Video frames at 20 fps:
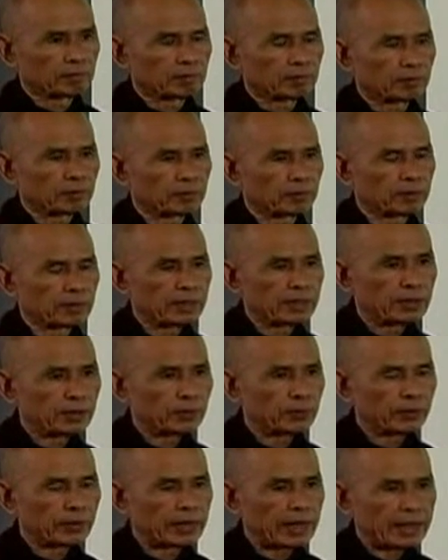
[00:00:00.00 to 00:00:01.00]
to
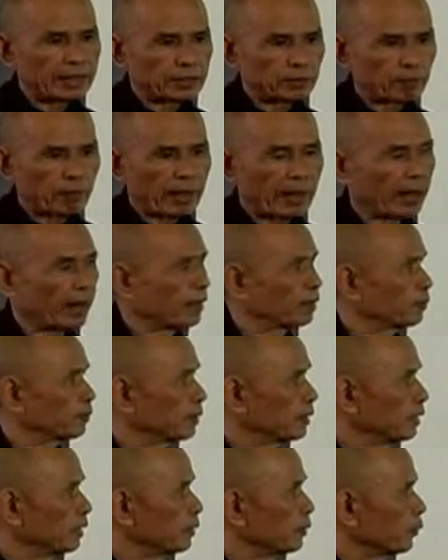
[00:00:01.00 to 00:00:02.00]
deal with despair, to
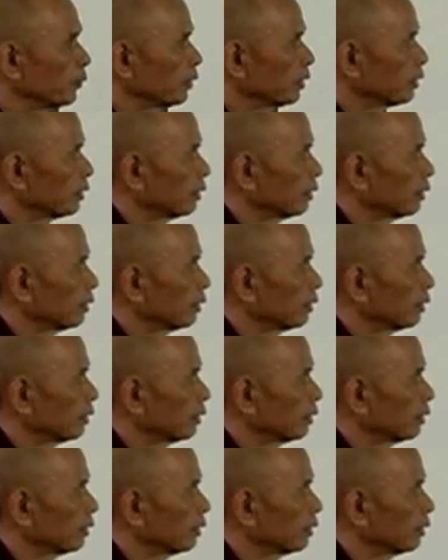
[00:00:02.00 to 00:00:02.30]
deal with